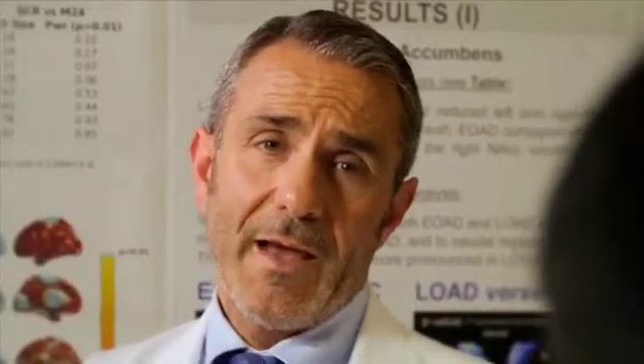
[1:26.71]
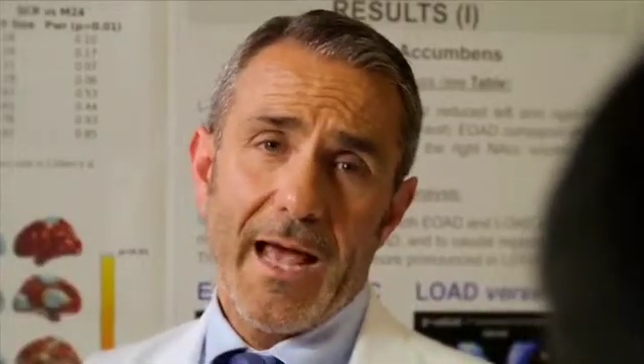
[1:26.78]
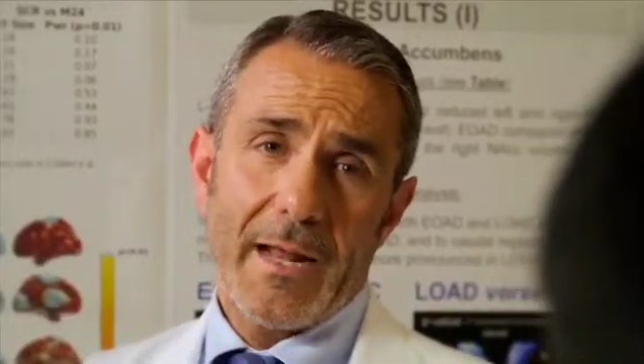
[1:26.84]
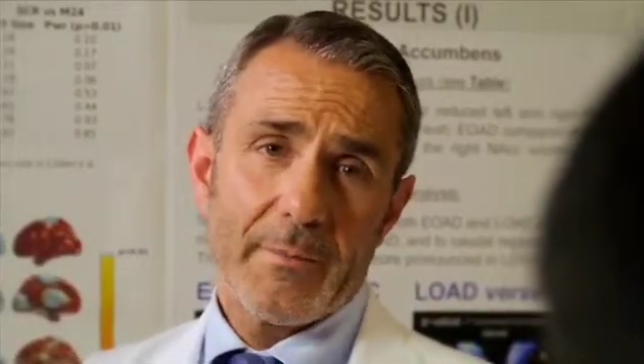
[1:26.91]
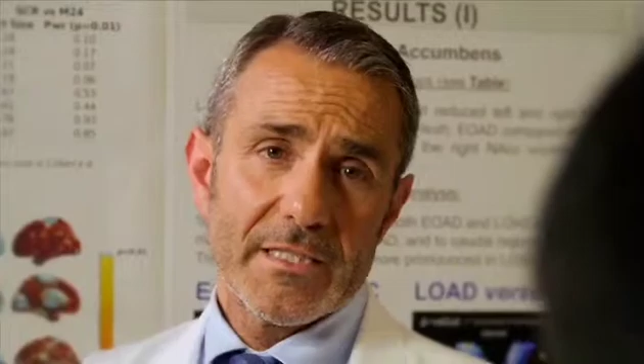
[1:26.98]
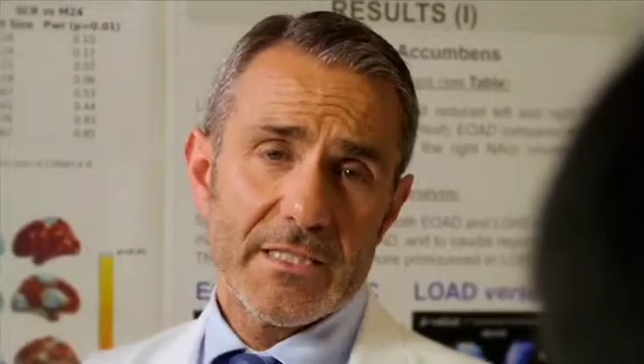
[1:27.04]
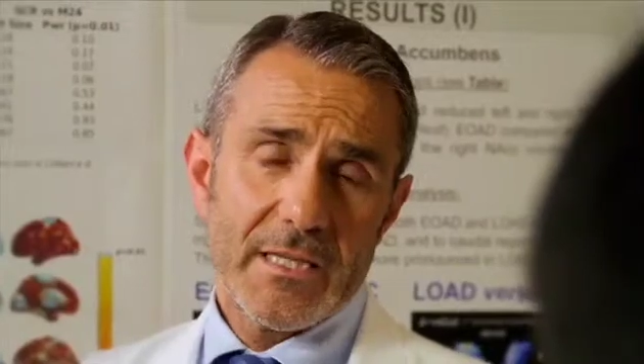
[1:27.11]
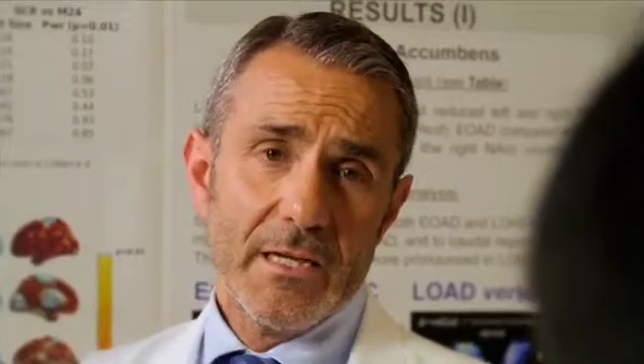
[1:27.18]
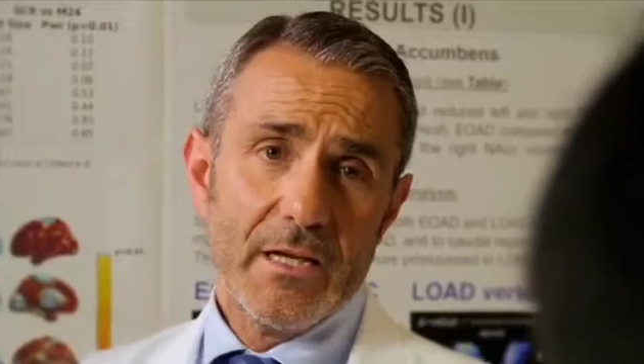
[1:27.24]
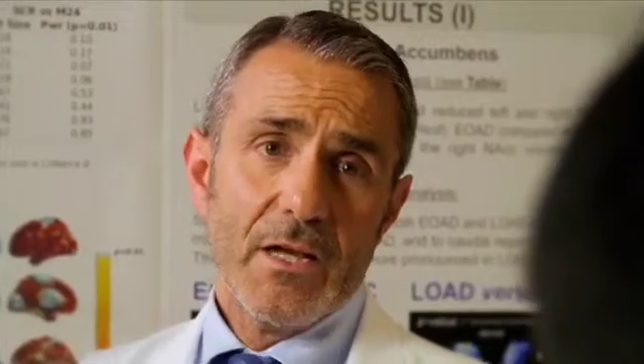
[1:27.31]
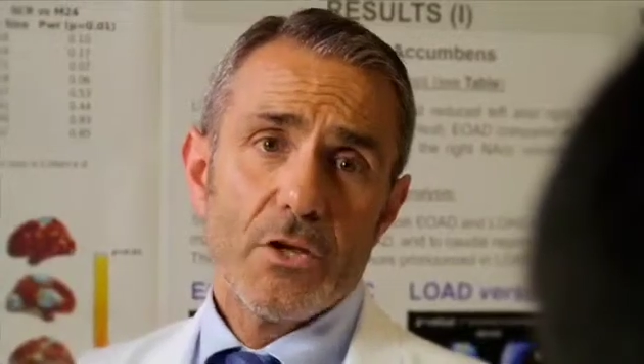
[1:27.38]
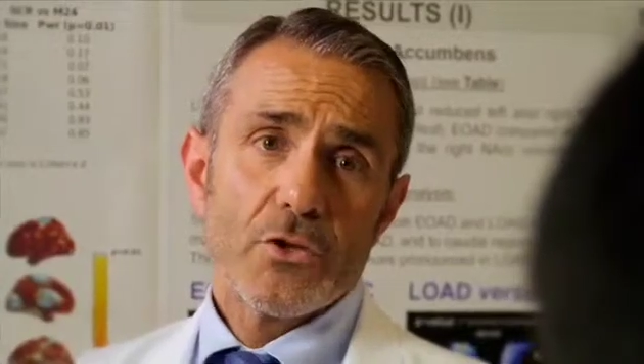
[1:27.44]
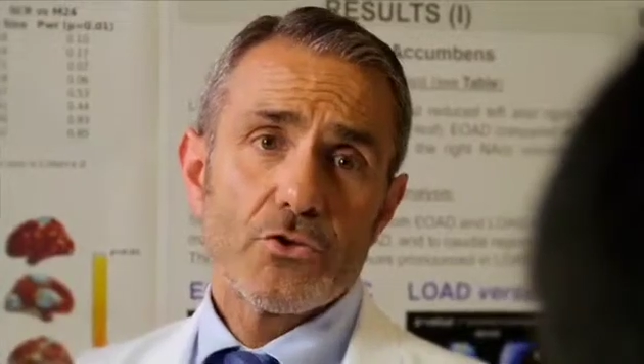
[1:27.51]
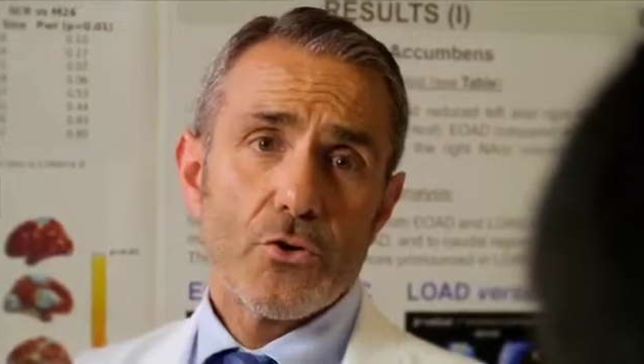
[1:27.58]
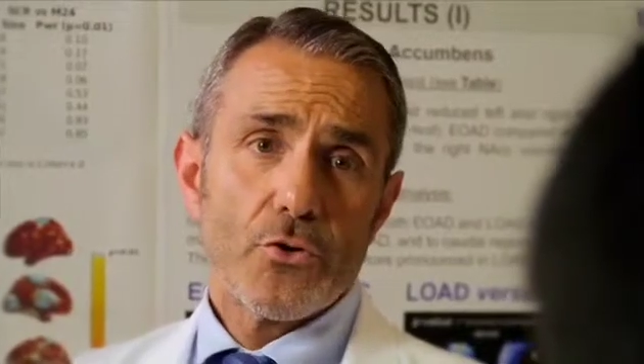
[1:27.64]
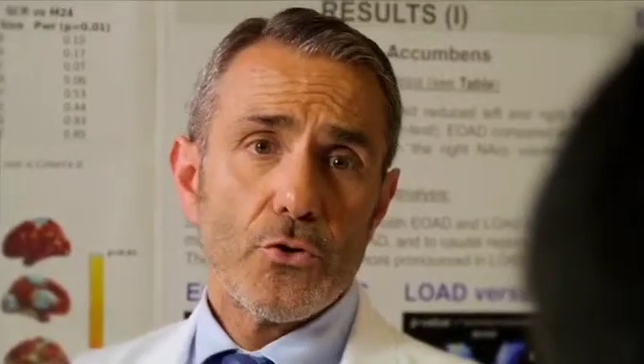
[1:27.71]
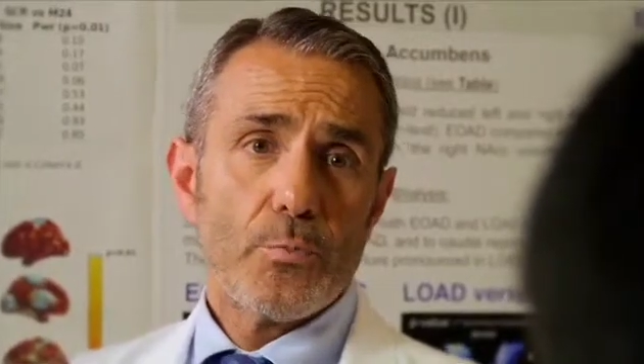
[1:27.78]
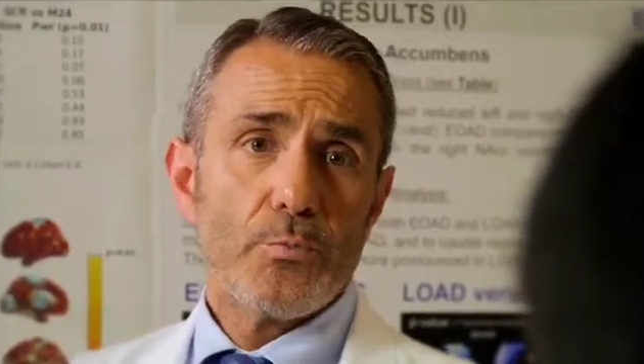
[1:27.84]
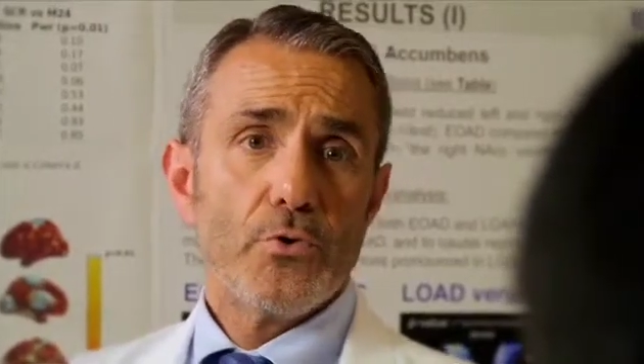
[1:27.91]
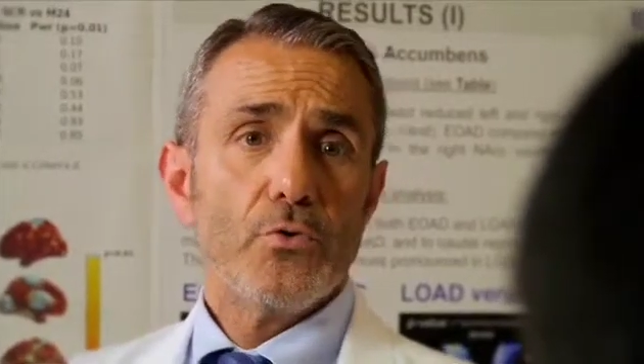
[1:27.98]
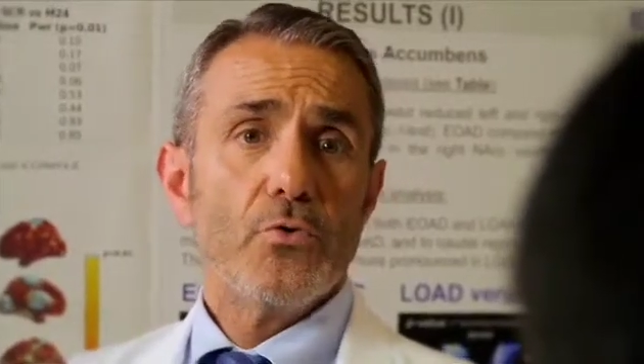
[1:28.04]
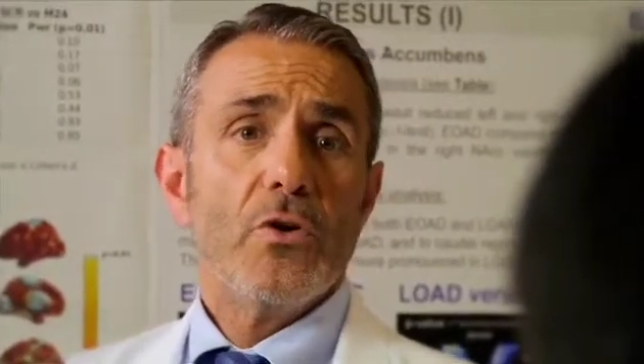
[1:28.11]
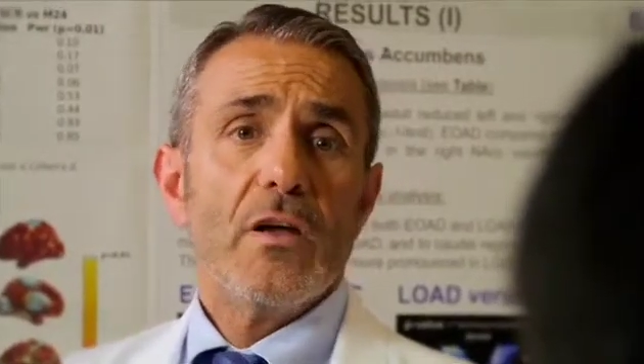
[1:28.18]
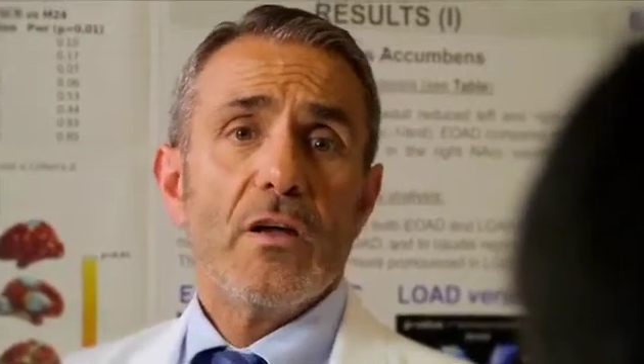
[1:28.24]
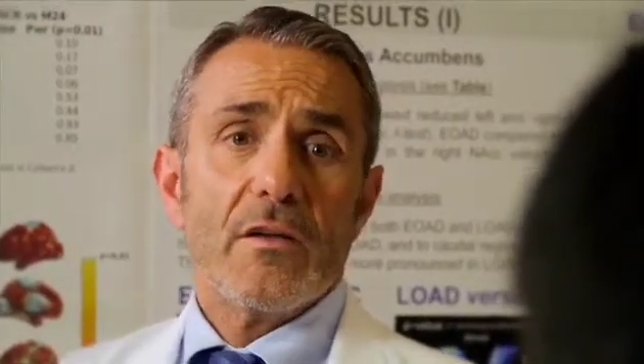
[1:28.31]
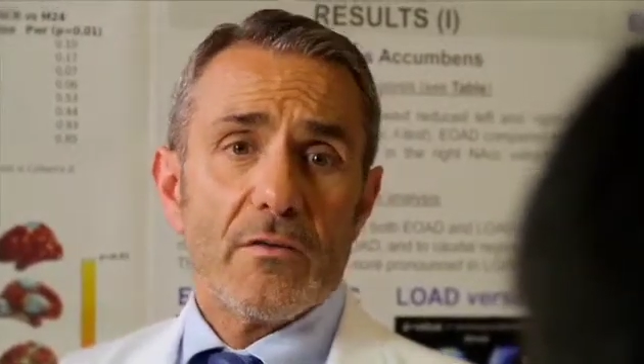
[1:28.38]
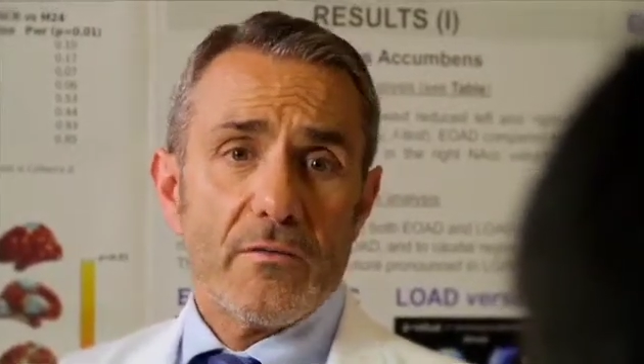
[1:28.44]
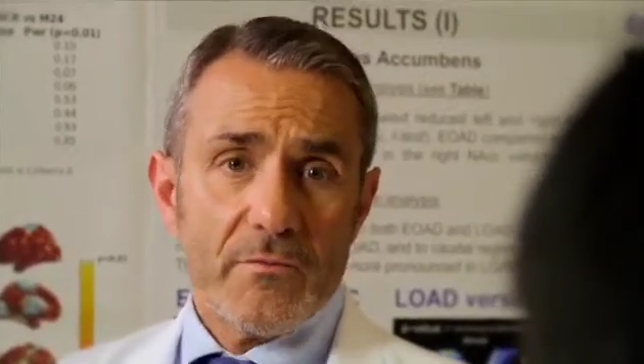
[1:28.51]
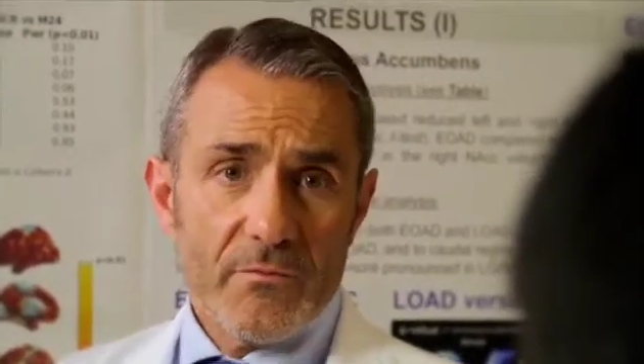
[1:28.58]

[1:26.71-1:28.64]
family conversations,